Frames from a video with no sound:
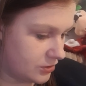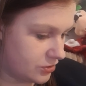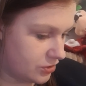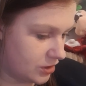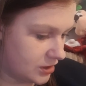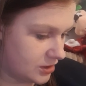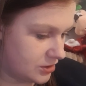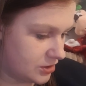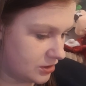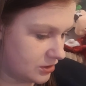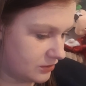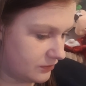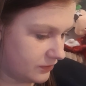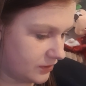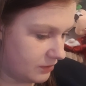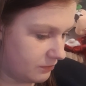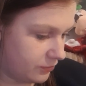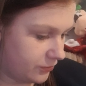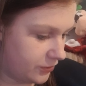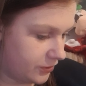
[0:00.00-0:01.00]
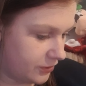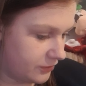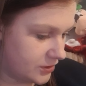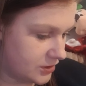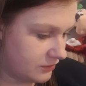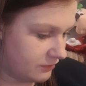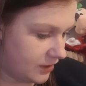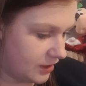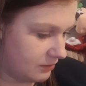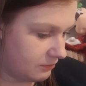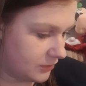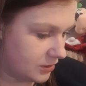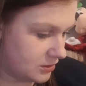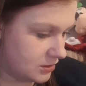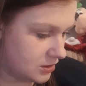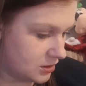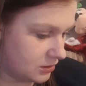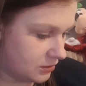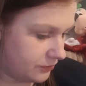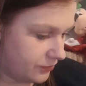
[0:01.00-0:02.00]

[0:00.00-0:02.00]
strategies for improved development